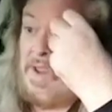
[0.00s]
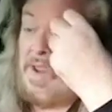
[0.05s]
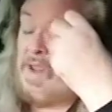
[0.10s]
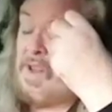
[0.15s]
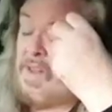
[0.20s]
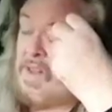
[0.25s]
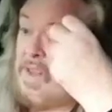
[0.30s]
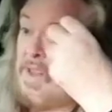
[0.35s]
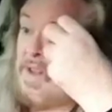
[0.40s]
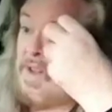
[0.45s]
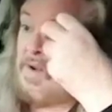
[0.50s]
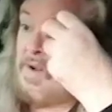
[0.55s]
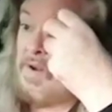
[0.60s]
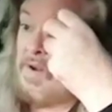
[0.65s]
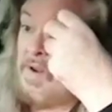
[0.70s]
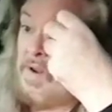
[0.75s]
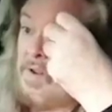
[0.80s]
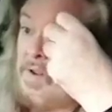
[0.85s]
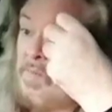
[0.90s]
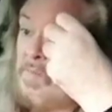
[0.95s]
and then
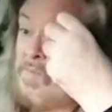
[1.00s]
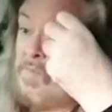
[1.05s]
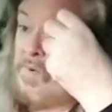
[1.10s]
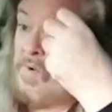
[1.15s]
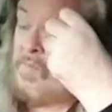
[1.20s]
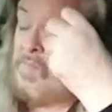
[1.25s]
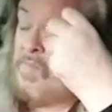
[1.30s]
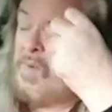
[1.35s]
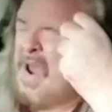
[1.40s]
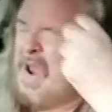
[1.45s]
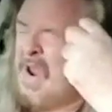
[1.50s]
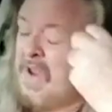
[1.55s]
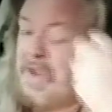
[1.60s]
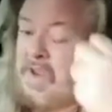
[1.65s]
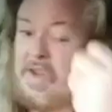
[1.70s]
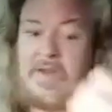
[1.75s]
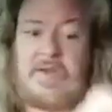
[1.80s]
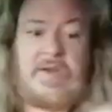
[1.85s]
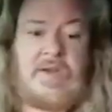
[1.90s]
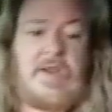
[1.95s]
put back
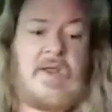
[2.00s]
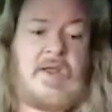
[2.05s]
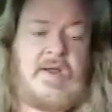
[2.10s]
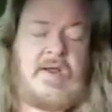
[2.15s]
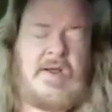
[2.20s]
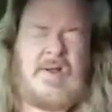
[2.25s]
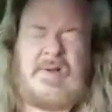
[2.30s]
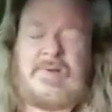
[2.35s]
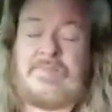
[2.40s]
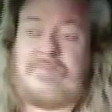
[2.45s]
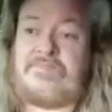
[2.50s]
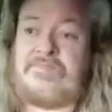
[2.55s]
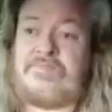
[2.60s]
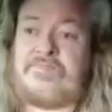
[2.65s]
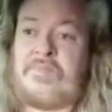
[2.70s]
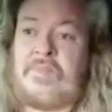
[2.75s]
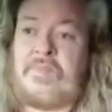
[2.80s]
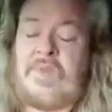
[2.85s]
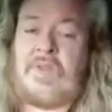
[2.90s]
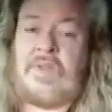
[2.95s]
in uh,
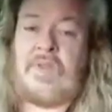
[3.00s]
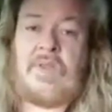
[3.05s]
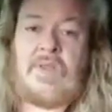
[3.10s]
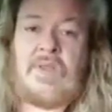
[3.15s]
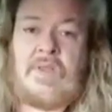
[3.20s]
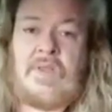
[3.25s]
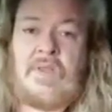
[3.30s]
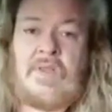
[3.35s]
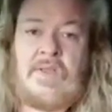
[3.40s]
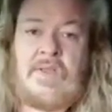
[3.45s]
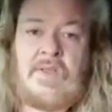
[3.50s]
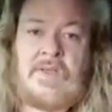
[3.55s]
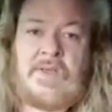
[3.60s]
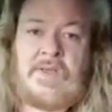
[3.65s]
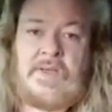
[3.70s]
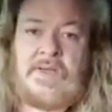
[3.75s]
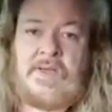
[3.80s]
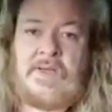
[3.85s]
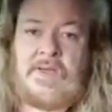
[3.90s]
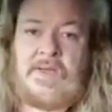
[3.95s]

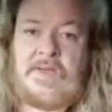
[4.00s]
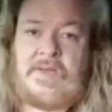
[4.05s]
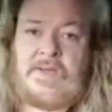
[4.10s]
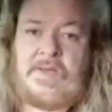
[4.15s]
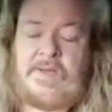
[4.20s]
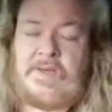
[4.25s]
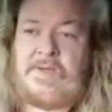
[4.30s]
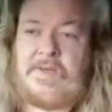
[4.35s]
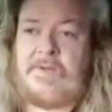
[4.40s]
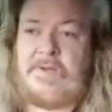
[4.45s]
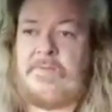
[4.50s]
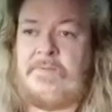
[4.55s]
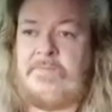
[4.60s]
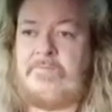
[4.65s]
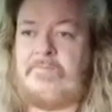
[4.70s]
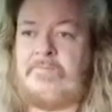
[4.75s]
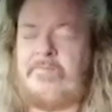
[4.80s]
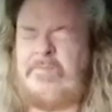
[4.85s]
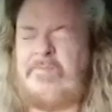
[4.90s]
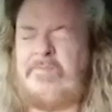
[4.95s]
uh,
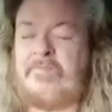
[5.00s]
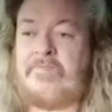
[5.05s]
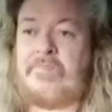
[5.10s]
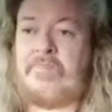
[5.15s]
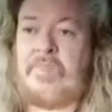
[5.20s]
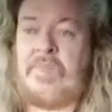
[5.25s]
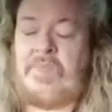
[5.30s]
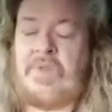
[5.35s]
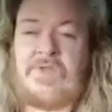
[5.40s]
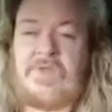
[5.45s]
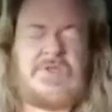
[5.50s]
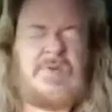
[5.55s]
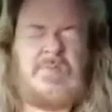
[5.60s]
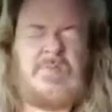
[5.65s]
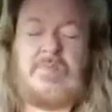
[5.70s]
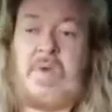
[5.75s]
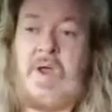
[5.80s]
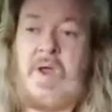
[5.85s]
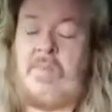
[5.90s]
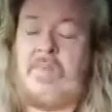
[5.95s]
this
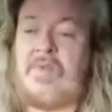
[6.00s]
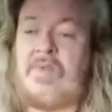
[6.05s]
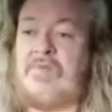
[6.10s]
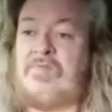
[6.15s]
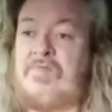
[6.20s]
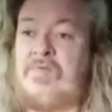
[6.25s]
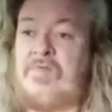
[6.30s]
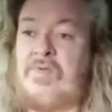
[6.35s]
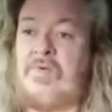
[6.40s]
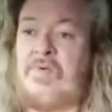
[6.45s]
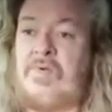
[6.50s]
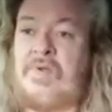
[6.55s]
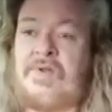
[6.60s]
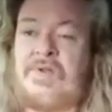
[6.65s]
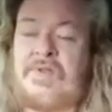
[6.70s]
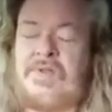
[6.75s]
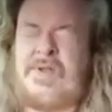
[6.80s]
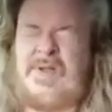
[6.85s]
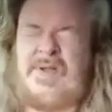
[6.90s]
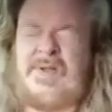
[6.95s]
embalming fluid
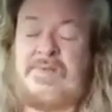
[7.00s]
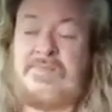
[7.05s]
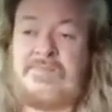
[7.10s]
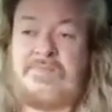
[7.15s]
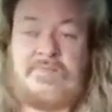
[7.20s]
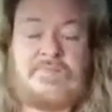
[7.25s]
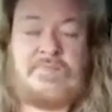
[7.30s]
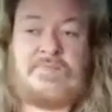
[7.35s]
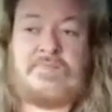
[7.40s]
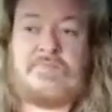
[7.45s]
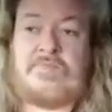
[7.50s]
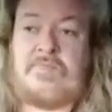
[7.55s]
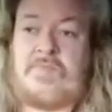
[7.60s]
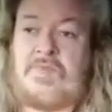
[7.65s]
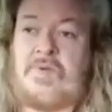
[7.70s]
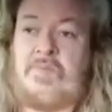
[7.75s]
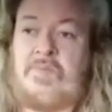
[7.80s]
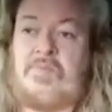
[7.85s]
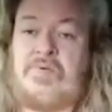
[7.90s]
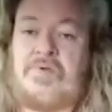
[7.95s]

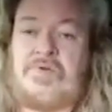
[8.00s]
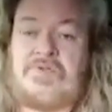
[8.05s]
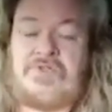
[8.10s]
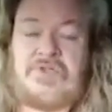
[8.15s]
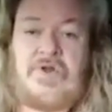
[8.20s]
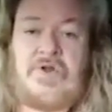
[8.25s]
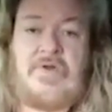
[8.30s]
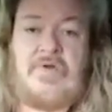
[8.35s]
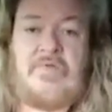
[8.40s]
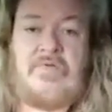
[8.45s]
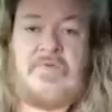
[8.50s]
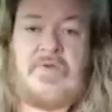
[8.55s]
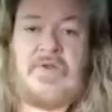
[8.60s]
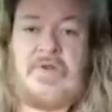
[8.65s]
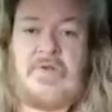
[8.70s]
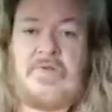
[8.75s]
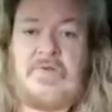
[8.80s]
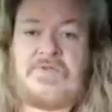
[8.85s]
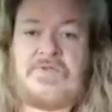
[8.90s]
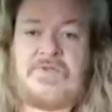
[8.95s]
to preserve, you
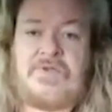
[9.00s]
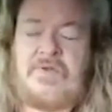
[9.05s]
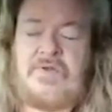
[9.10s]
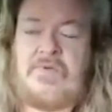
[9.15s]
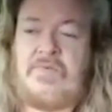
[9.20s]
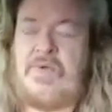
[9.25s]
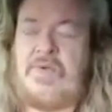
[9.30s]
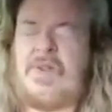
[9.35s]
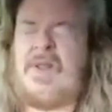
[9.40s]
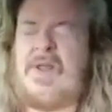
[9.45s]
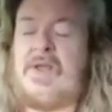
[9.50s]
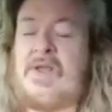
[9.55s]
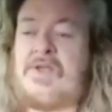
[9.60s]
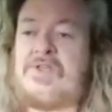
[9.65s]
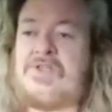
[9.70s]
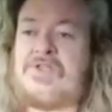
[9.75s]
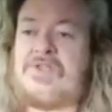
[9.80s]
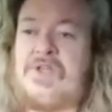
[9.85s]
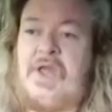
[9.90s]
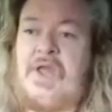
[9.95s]
know. So you're really
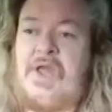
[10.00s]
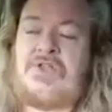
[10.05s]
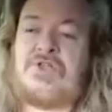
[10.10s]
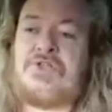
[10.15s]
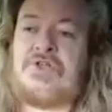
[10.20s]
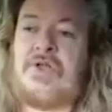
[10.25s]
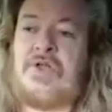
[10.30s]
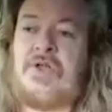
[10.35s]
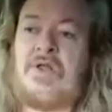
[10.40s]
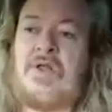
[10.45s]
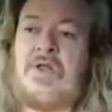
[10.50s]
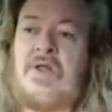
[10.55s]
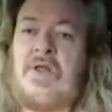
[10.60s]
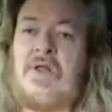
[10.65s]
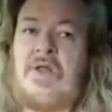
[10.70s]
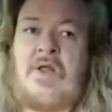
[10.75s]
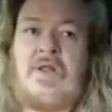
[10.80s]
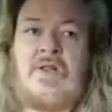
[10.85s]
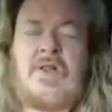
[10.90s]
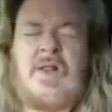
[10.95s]
exchanging
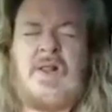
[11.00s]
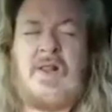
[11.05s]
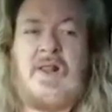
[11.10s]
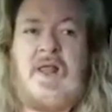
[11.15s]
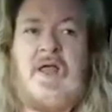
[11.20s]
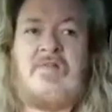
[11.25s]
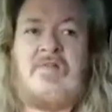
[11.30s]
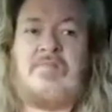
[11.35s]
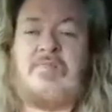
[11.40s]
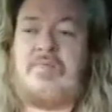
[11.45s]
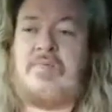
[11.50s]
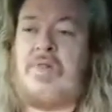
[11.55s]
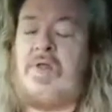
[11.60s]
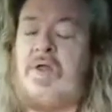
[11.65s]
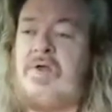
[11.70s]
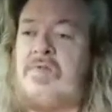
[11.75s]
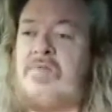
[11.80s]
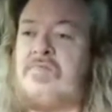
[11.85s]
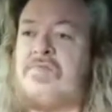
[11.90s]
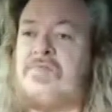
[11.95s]
the
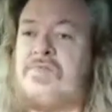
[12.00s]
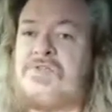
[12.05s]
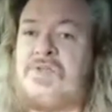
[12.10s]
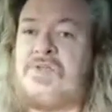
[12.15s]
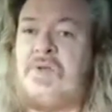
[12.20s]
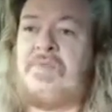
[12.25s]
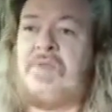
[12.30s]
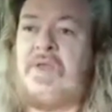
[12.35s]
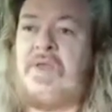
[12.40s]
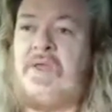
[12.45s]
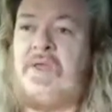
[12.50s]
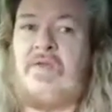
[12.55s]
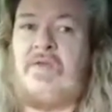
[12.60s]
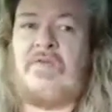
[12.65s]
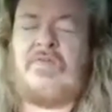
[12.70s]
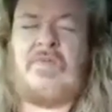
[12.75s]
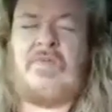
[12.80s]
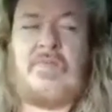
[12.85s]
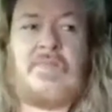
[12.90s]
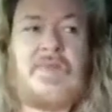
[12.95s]
lifeblood for something
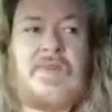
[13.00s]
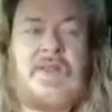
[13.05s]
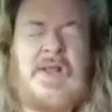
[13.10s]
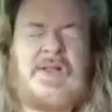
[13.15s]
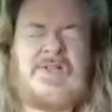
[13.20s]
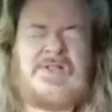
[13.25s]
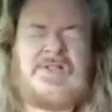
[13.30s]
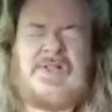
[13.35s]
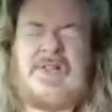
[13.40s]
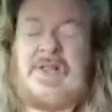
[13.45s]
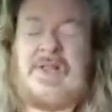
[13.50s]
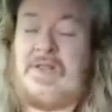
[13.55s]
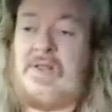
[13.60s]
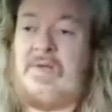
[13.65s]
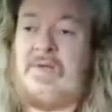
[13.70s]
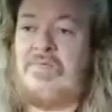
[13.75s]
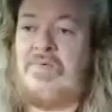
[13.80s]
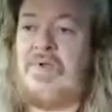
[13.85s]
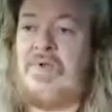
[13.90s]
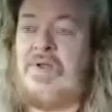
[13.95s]
else. I mean, that's
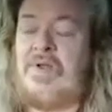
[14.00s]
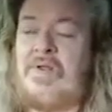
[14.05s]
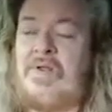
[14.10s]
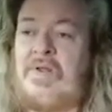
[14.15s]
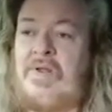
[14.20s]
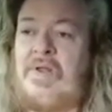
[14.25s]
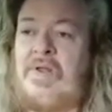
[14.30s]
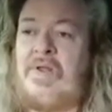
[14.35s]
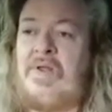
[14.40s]
a real